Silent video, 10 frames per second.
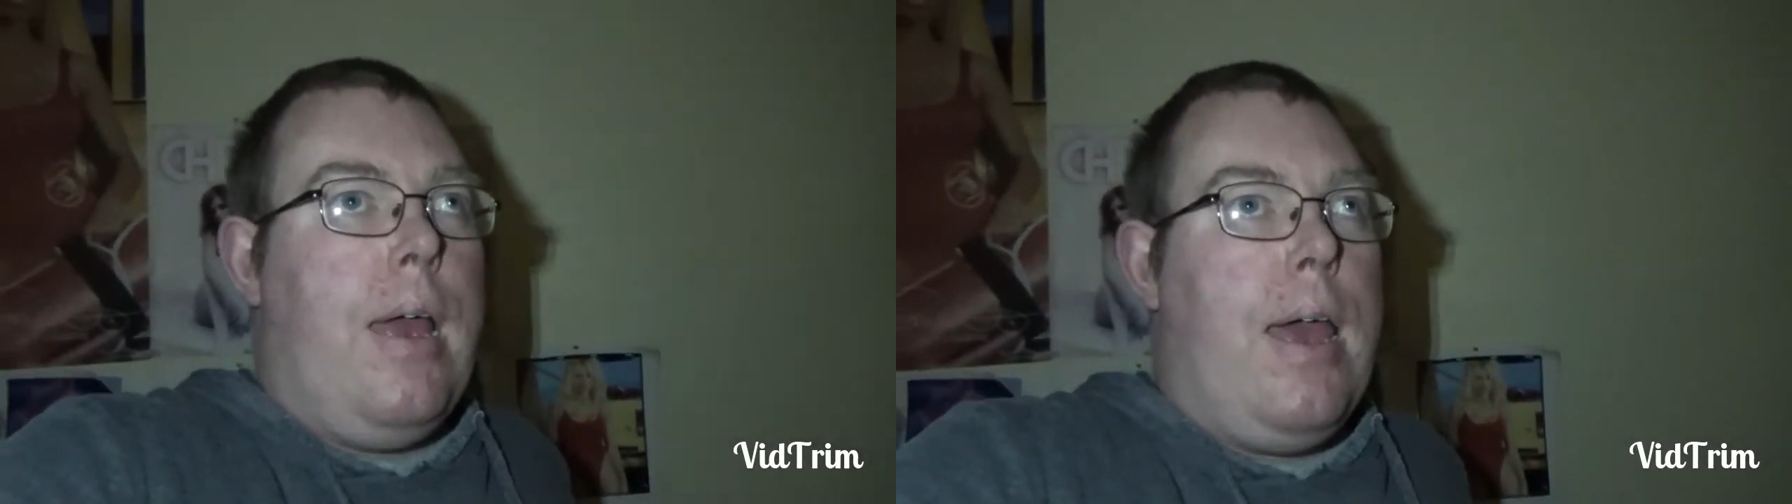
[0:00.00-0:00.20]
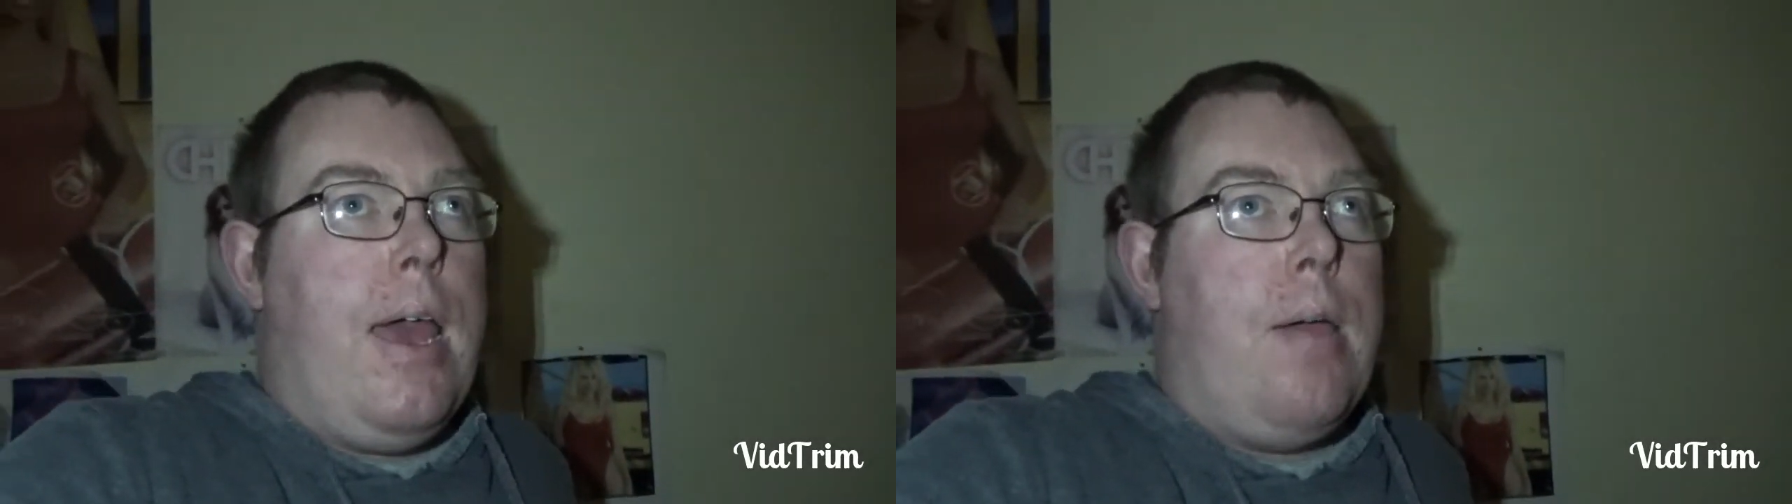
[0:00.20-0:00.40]

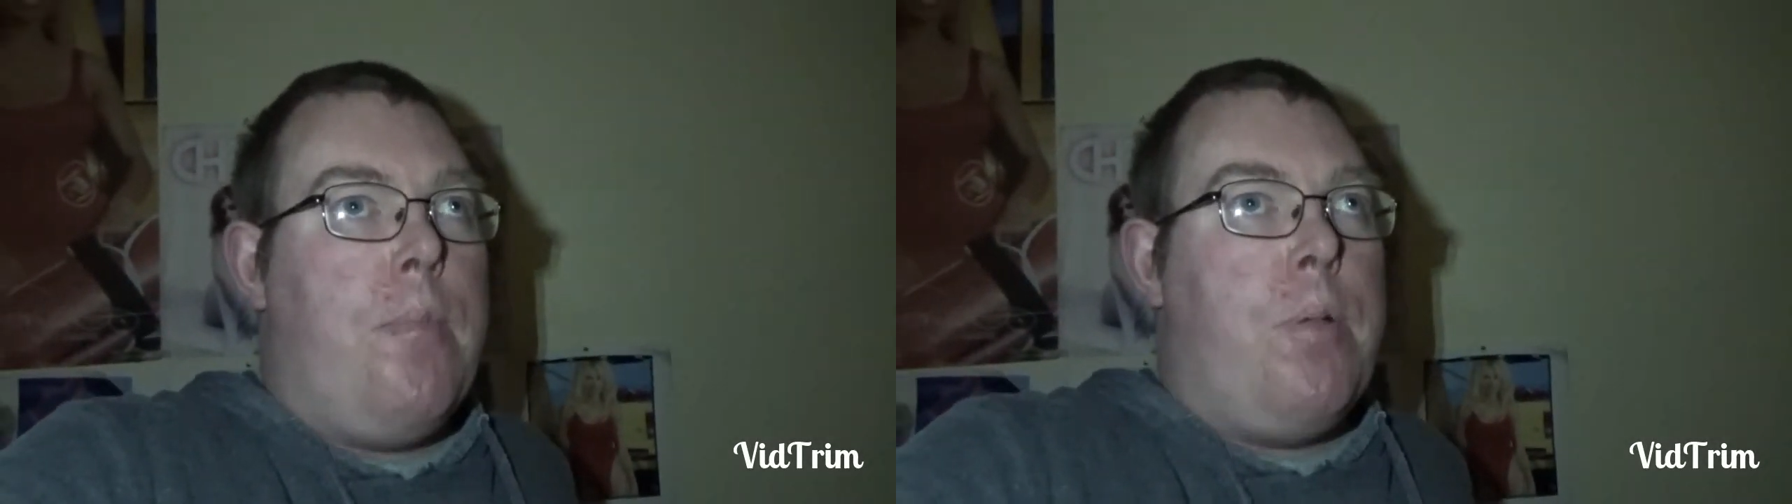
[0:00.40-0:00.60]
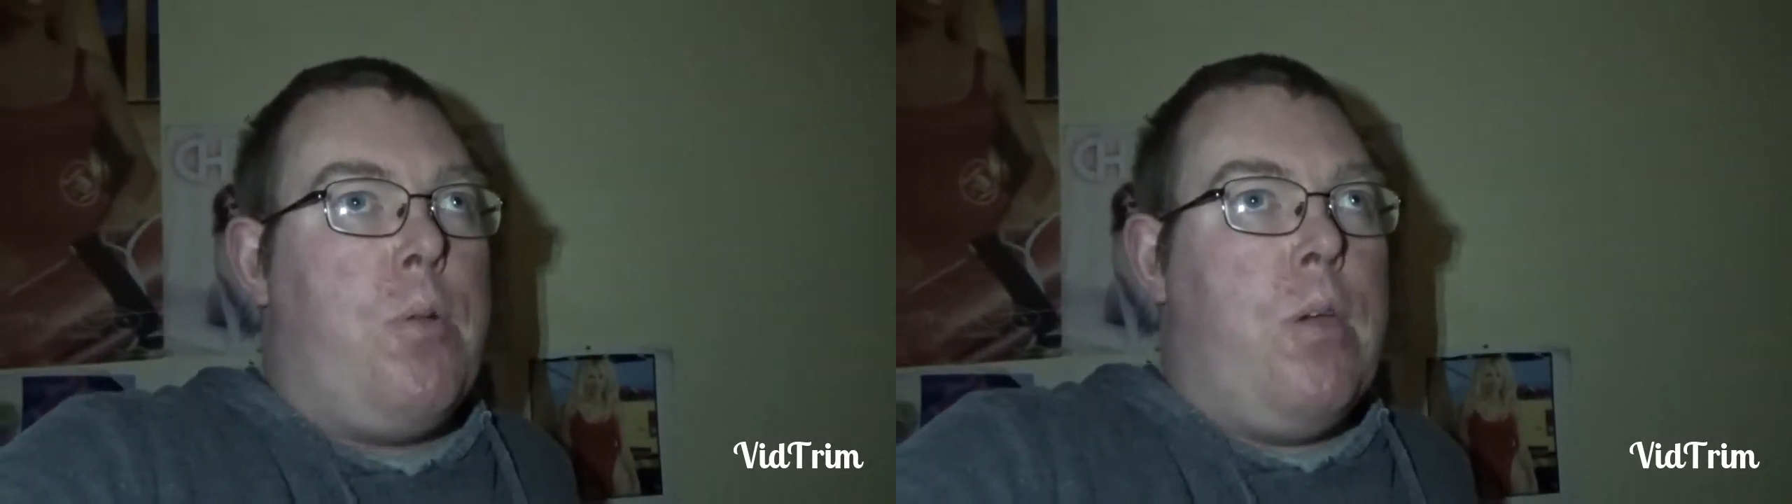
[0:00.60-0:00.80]

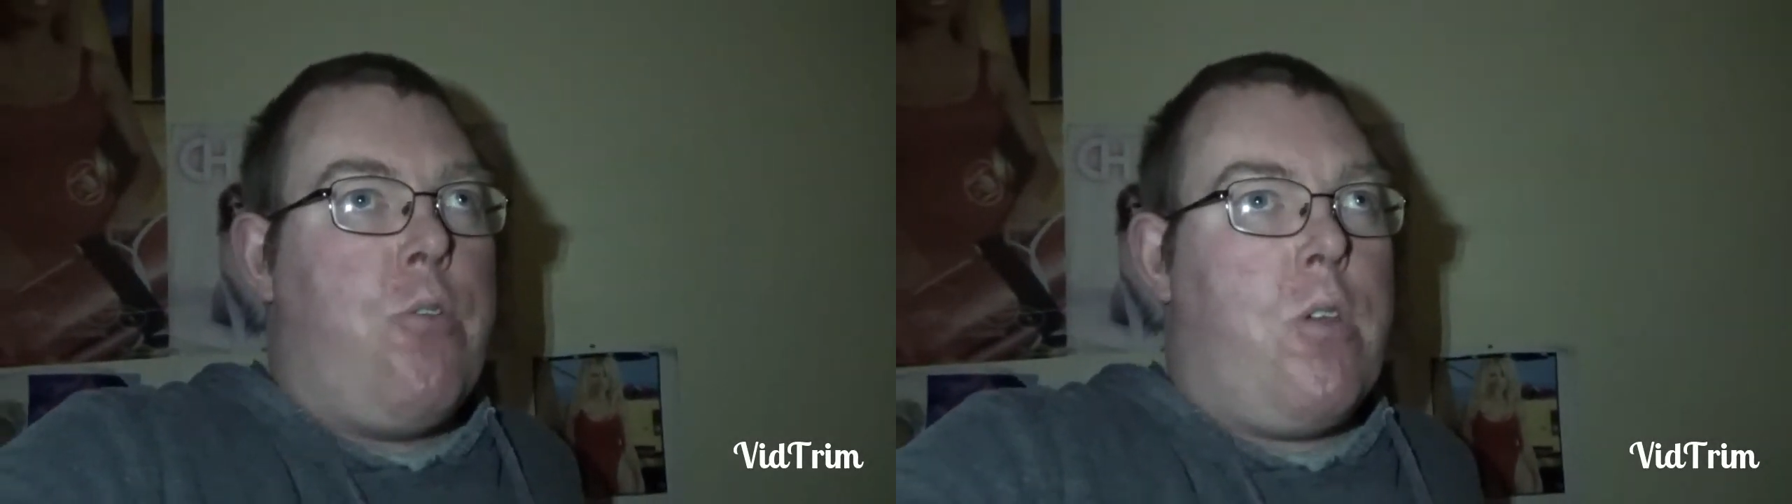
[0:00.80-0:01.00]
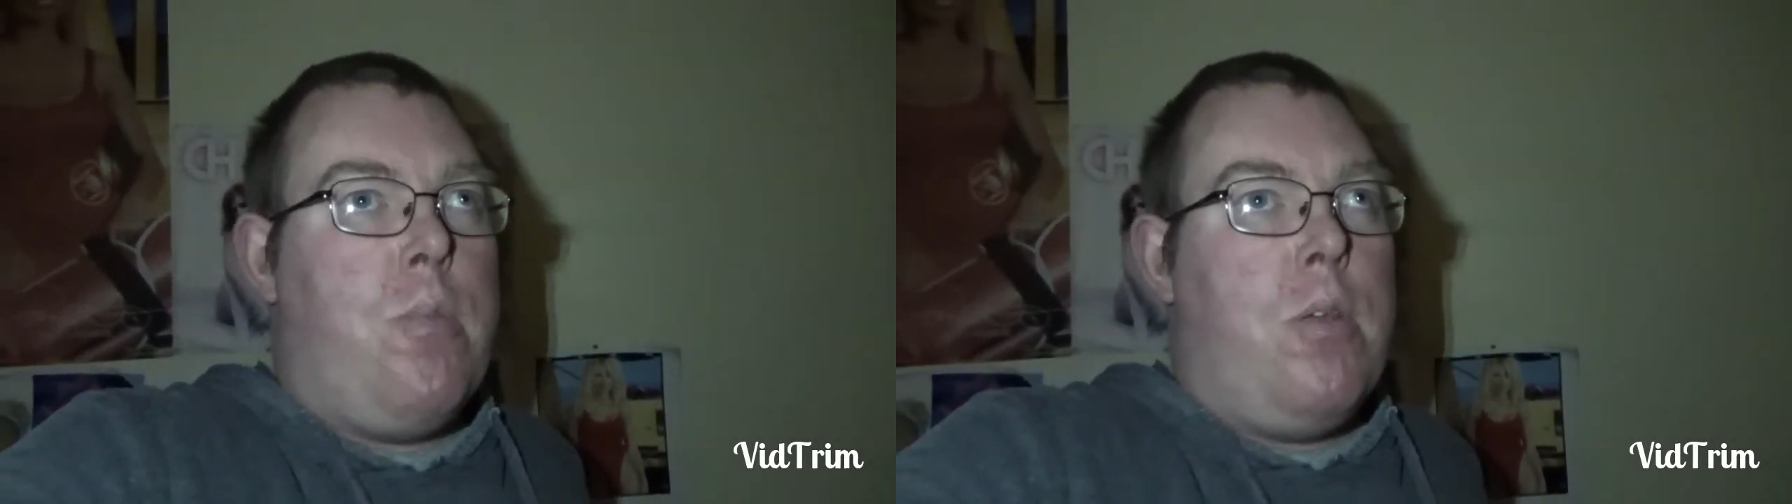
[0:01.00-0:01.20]
between
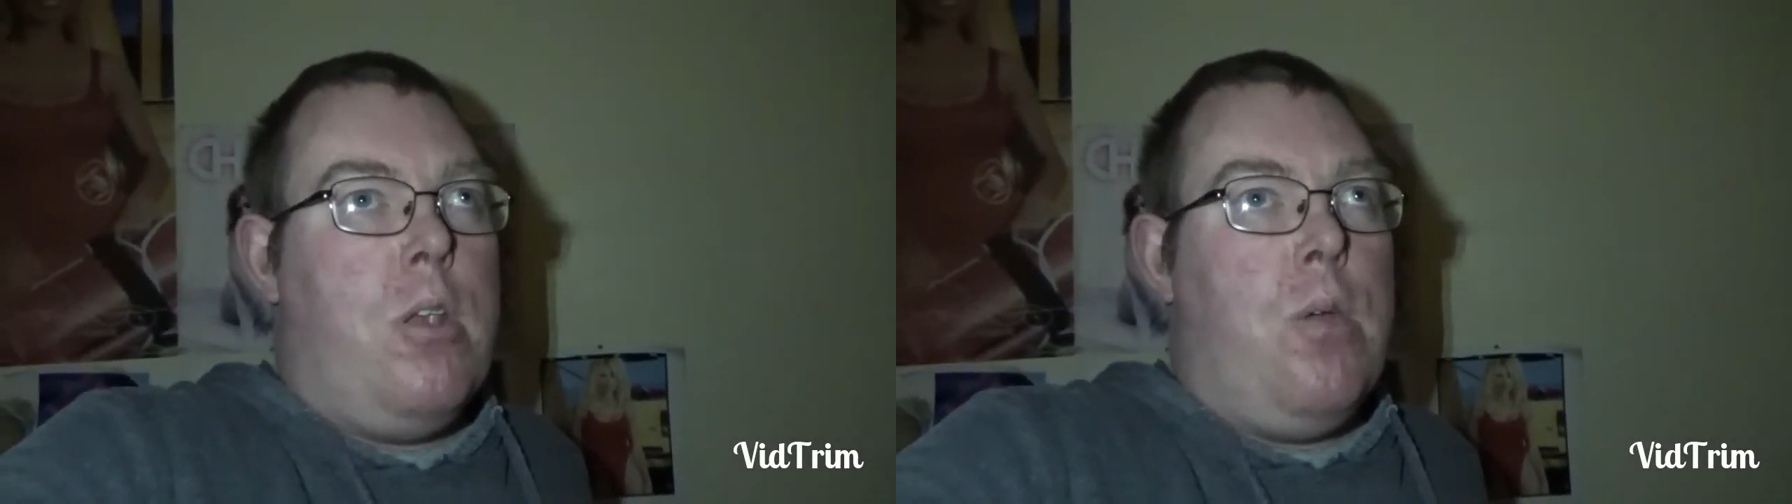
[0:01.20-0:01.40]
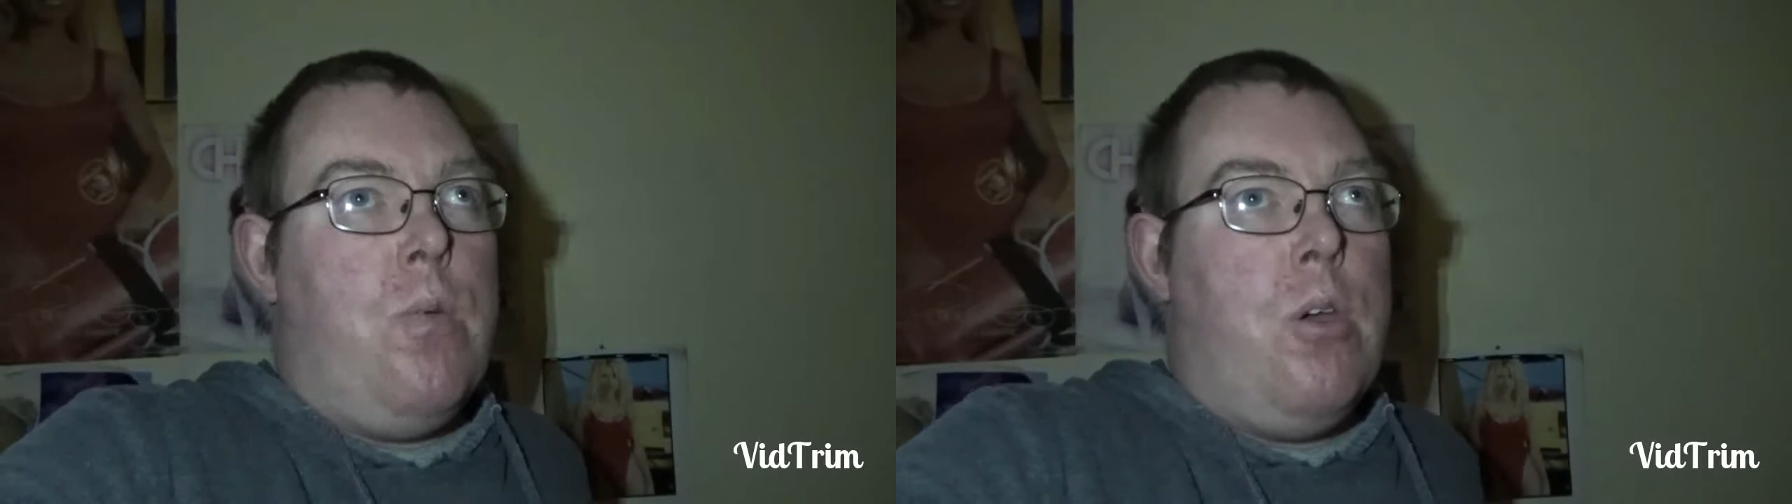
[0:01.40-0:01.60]
Christmas and
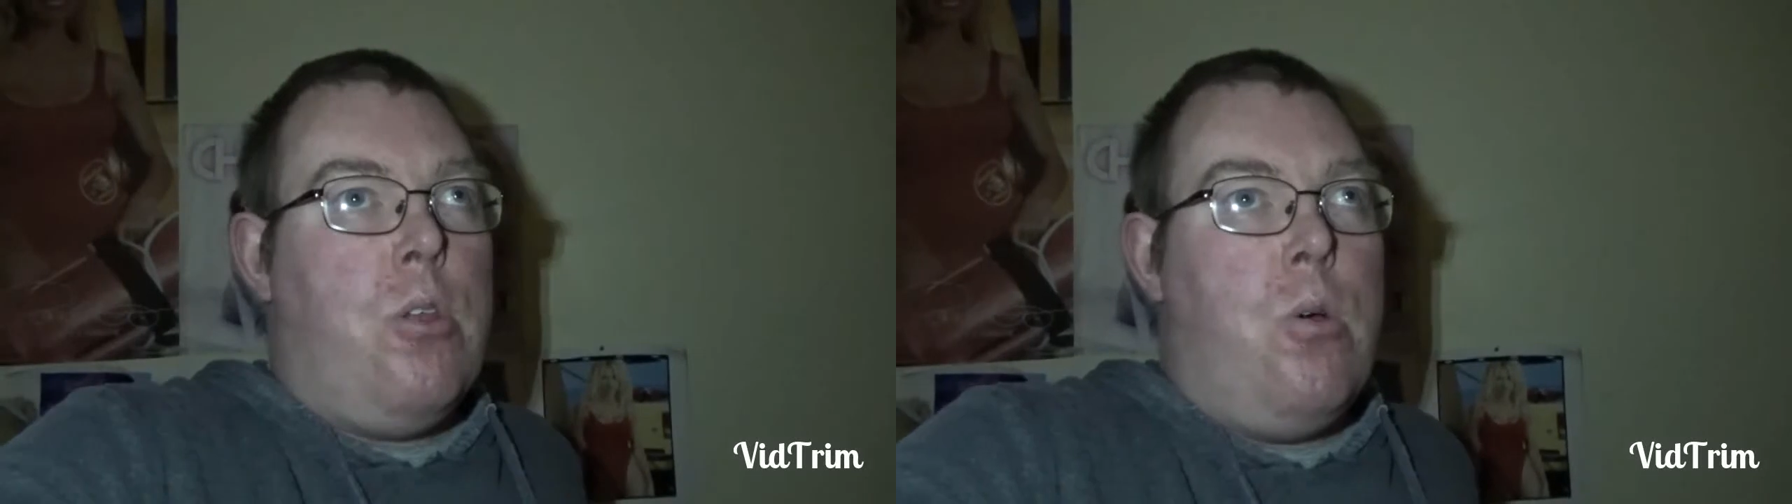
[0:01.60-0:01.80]
New Year,